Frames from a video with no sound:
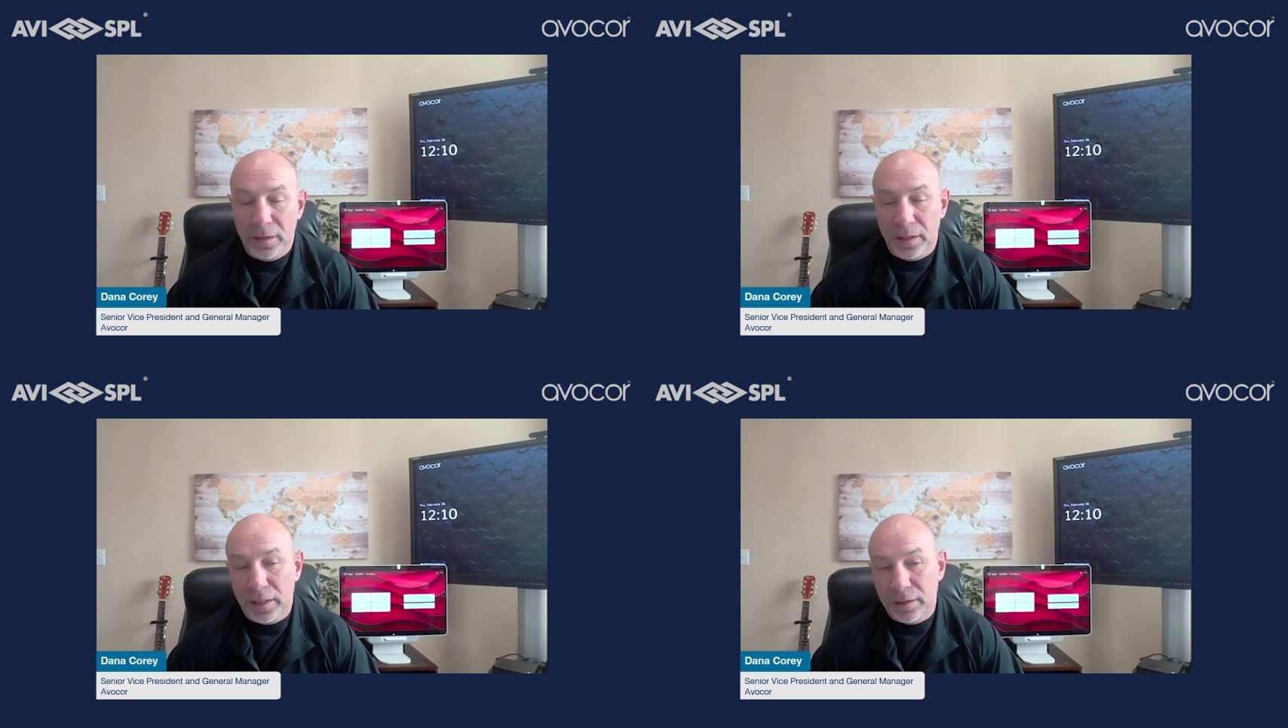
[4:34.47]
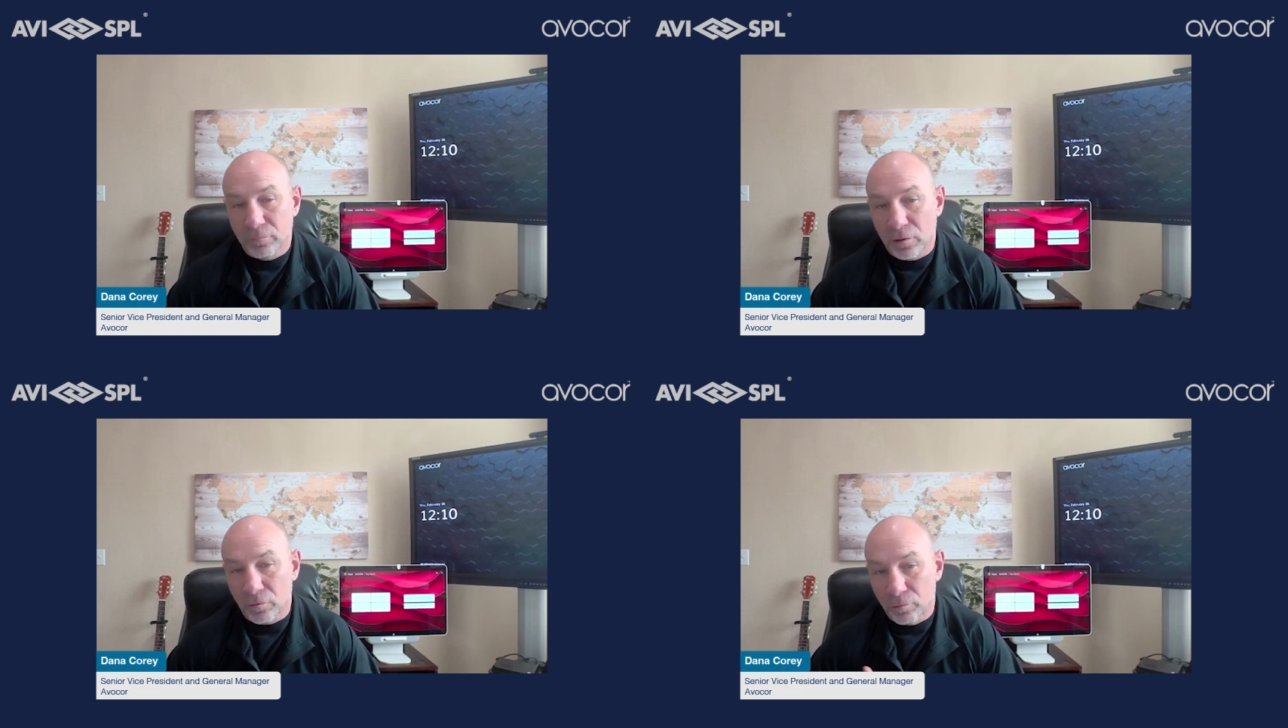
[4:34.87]
And then
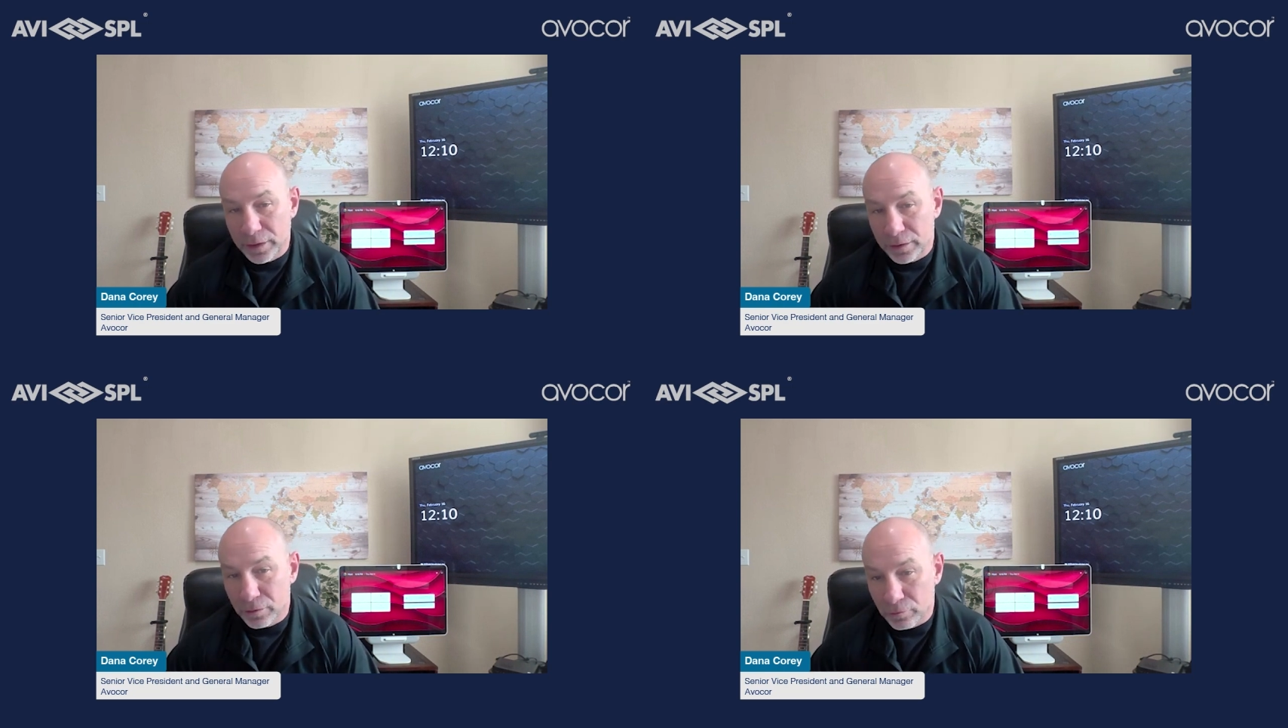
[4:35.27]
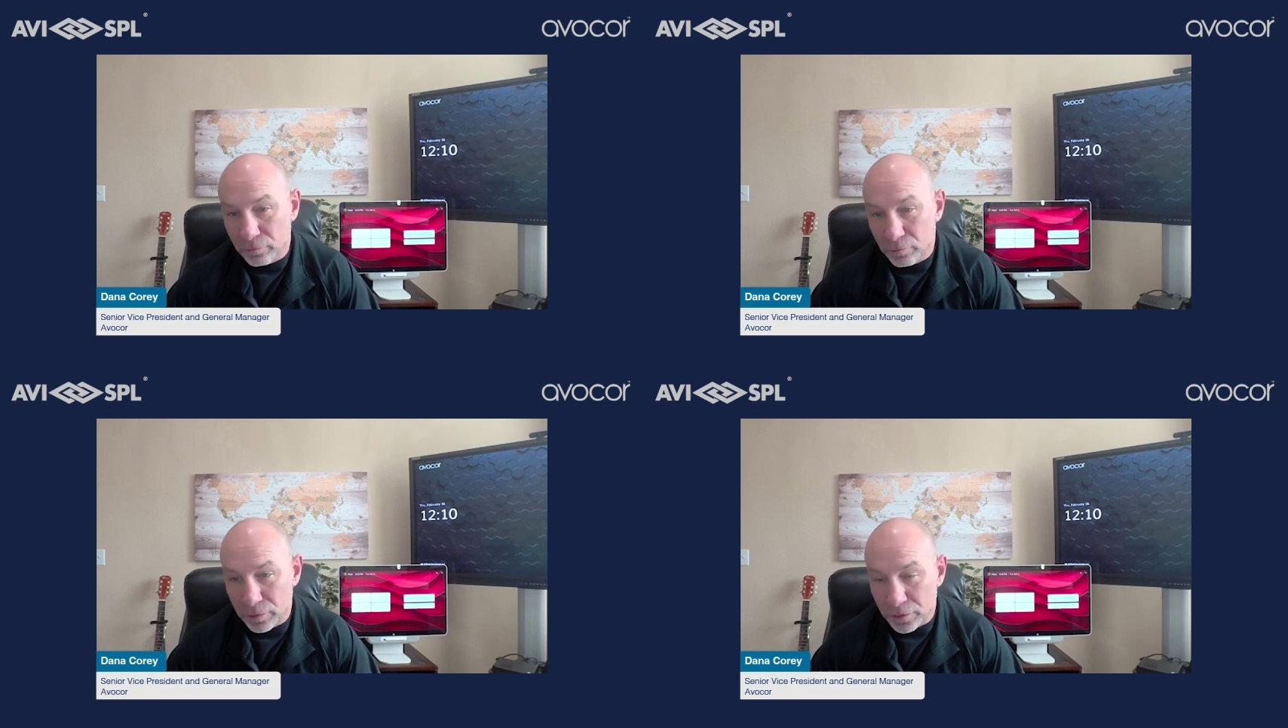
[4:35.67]
what we do
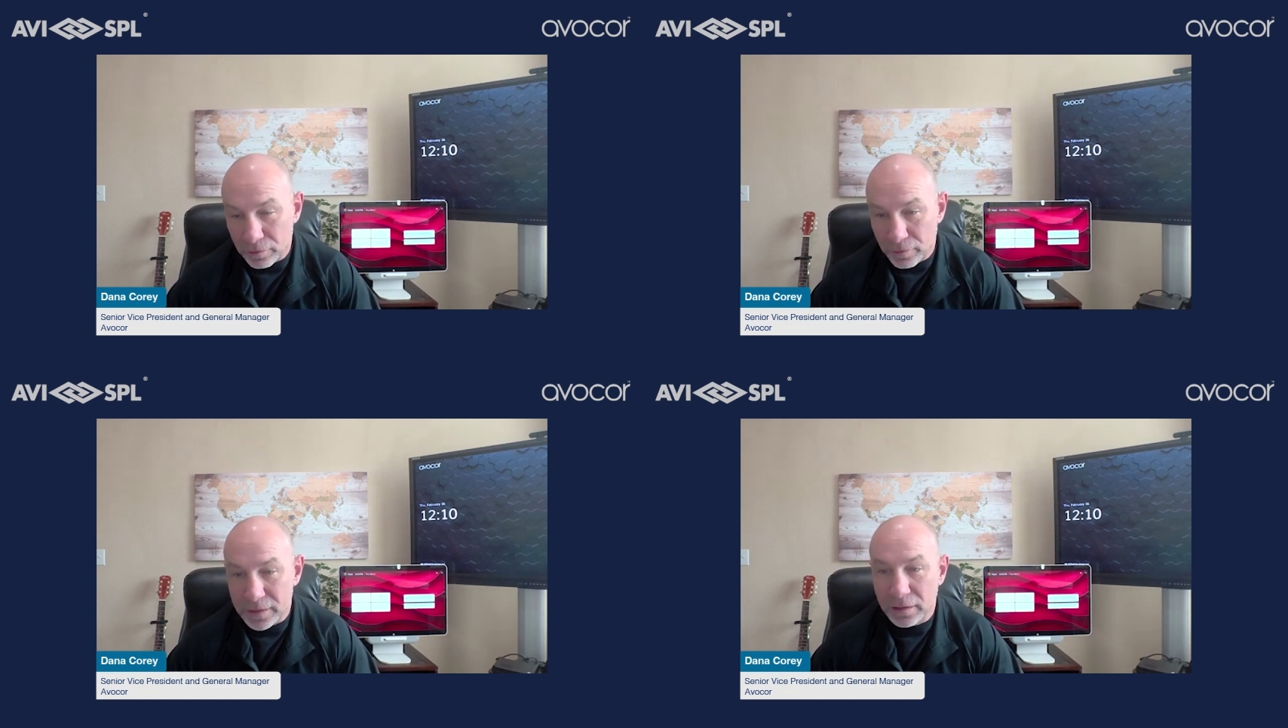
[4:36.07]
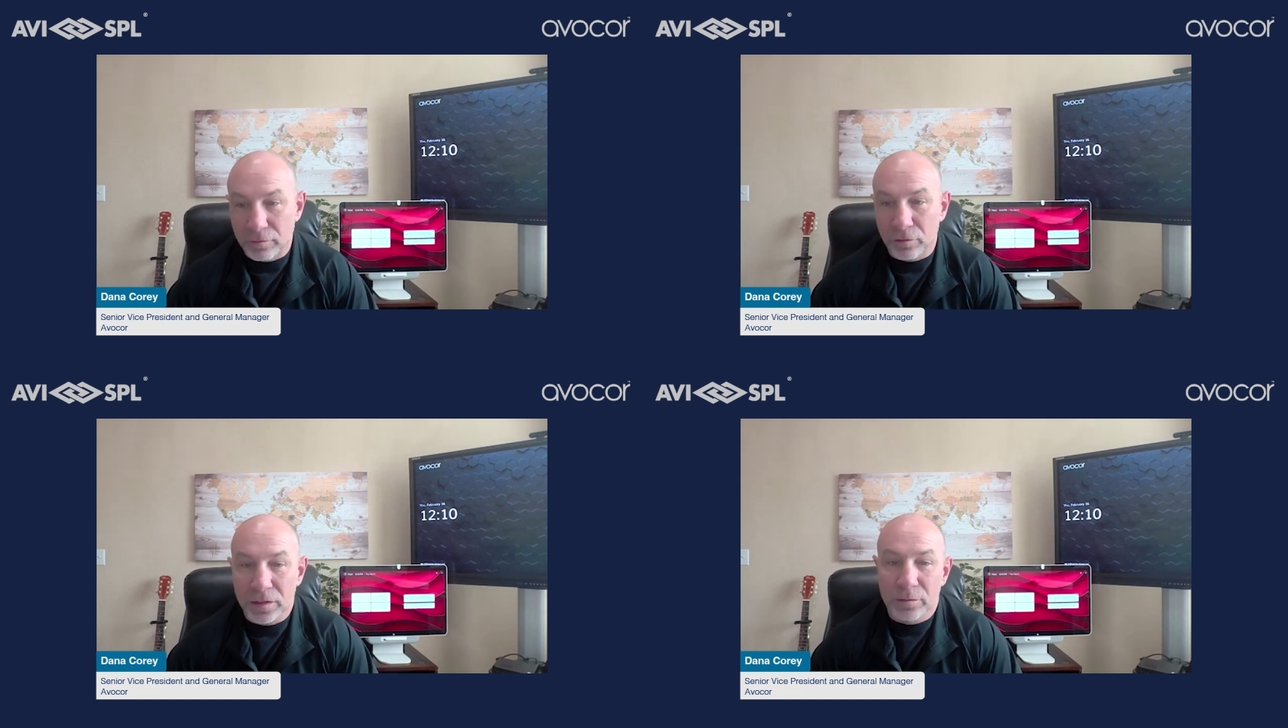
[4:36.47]
with the device
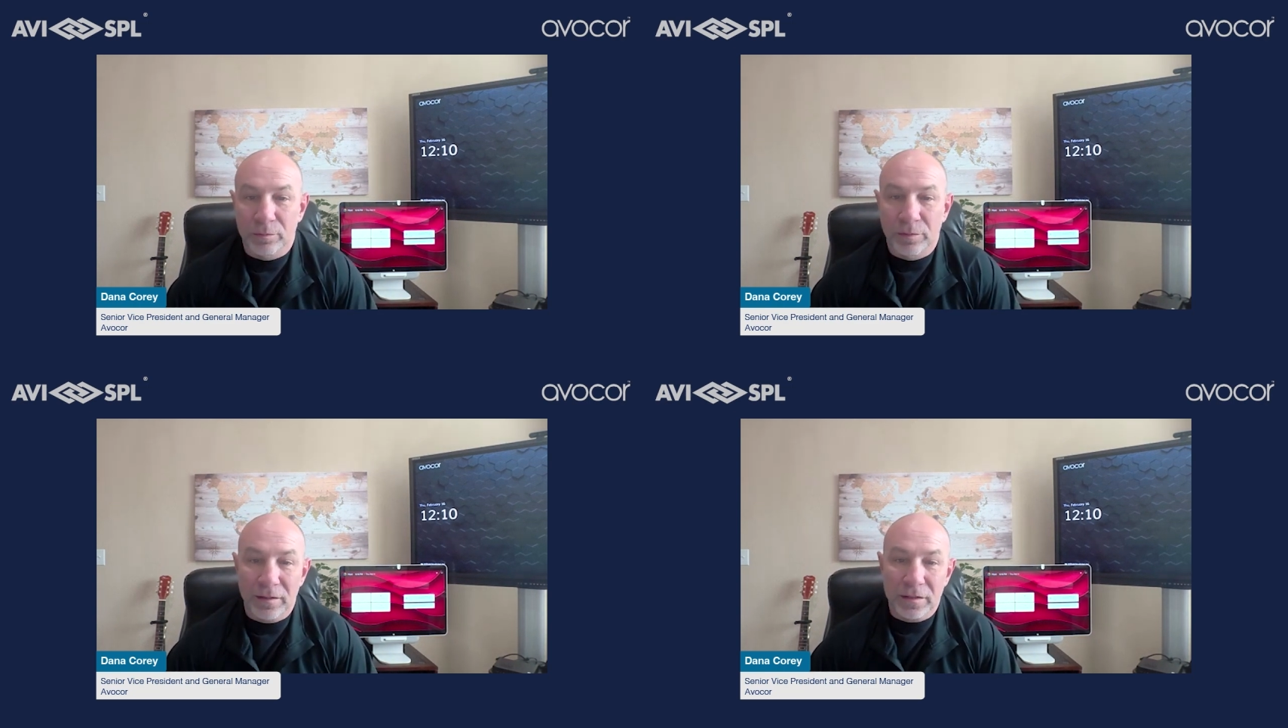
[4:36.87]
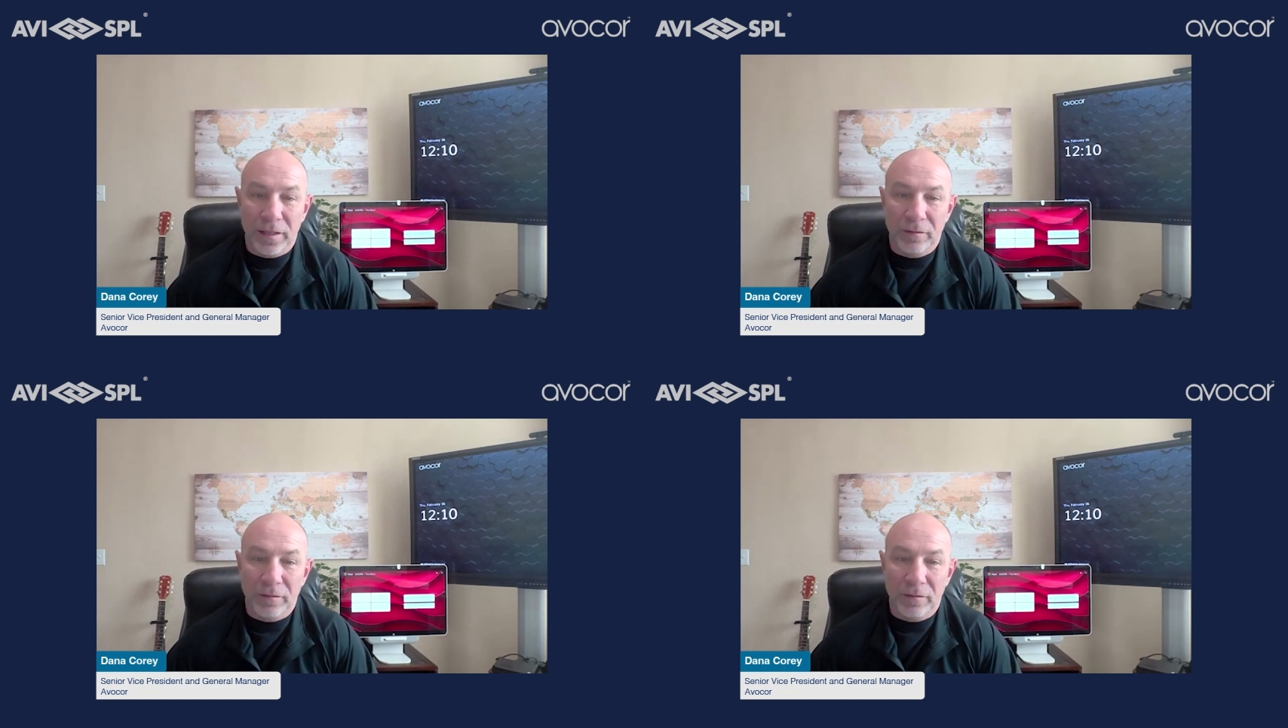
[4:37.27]
level is then say,